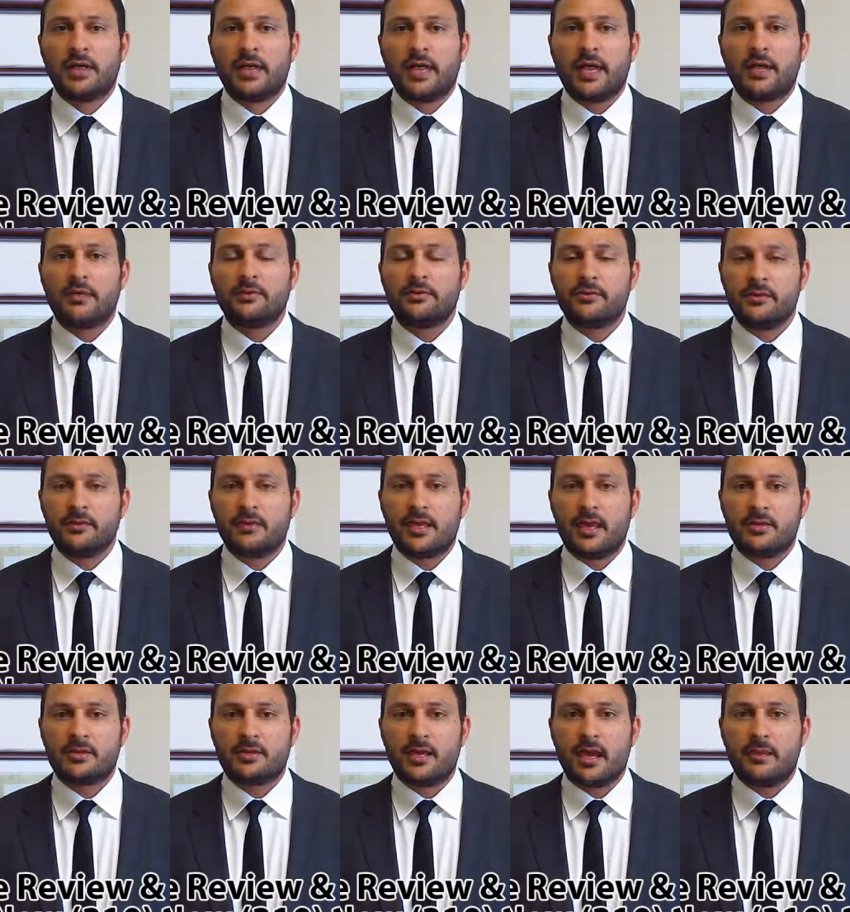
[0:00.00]
and during
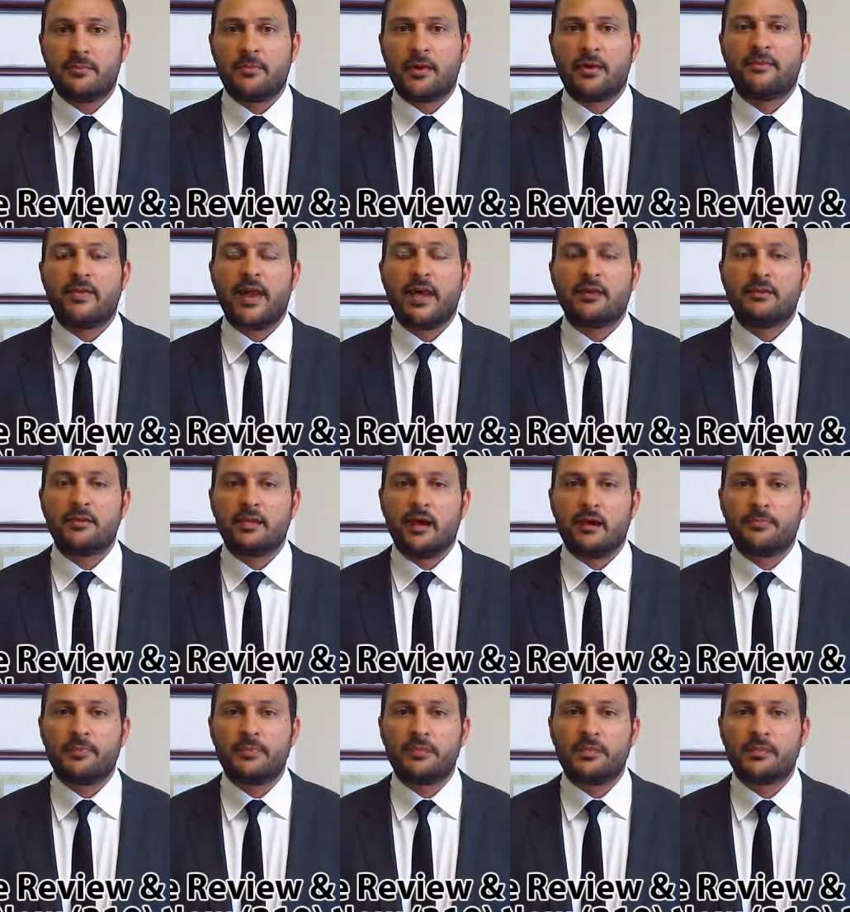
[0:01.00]
that time I've had the
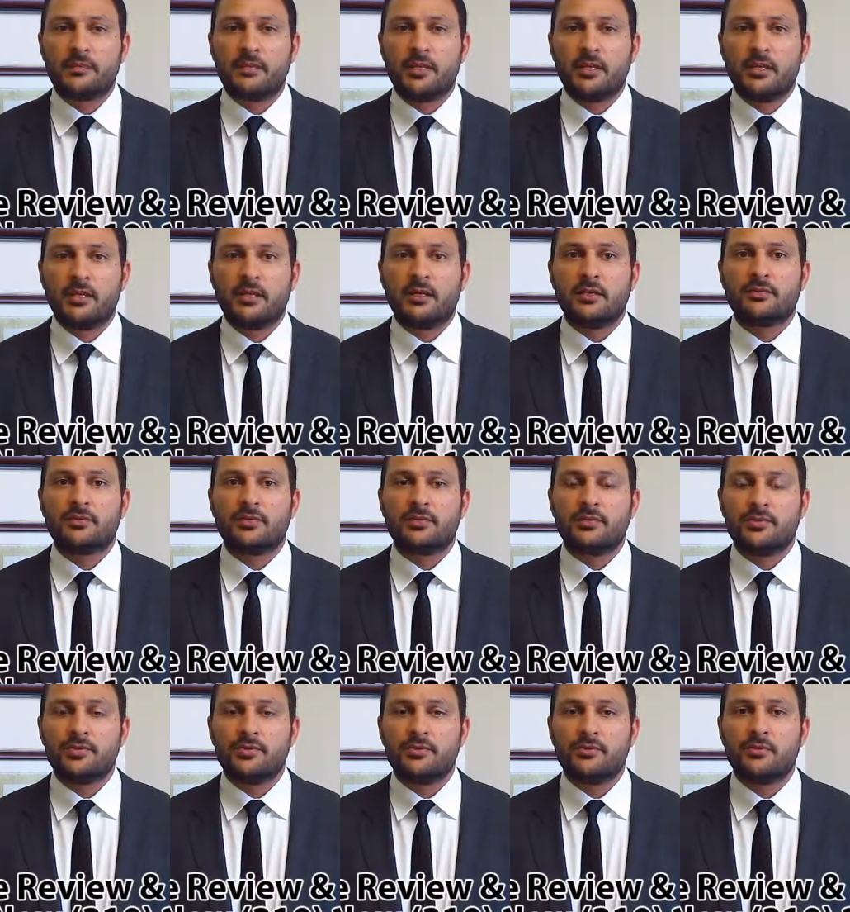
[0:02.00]
opportunity to
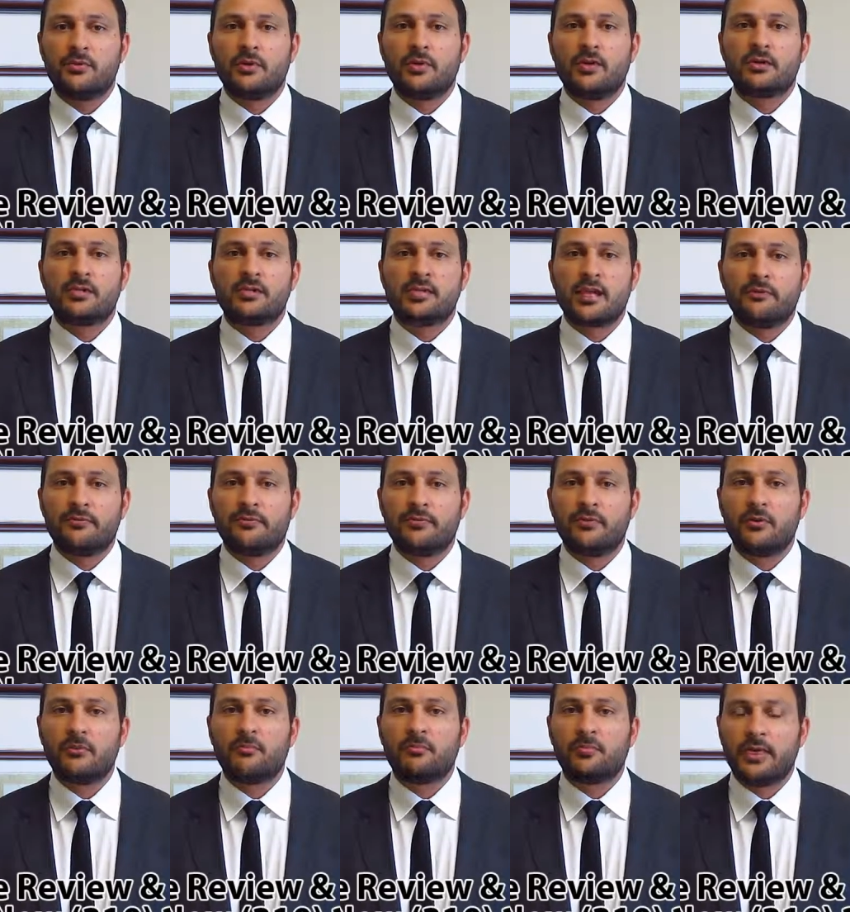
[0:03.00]
do
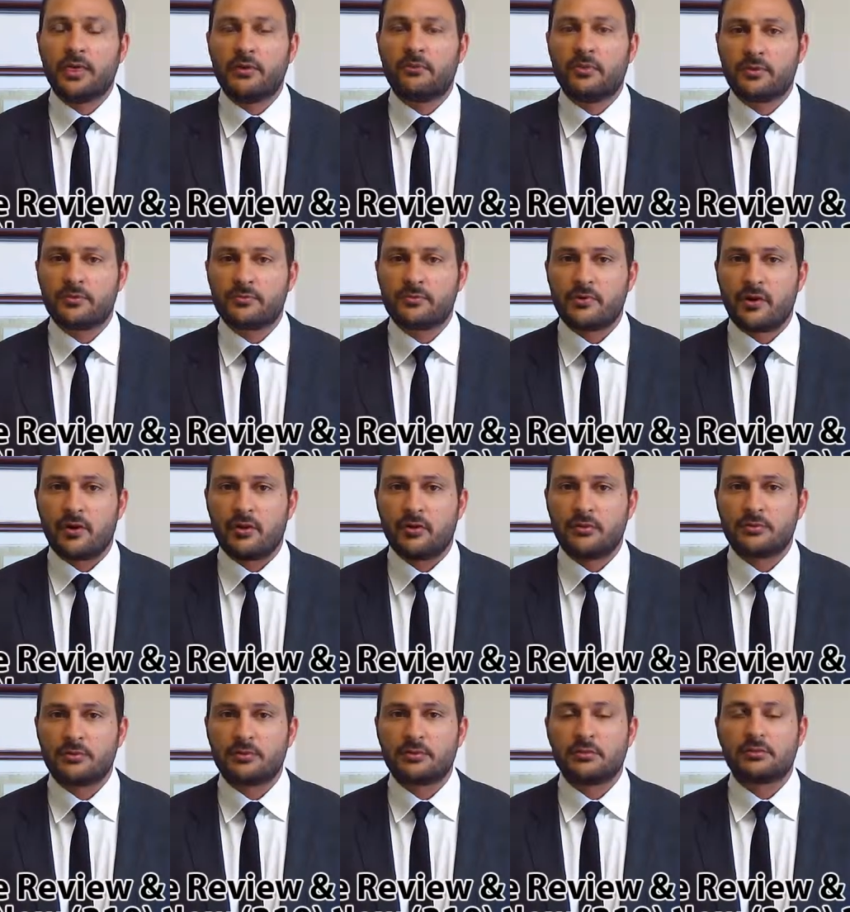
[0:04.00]
several plea withdrawals.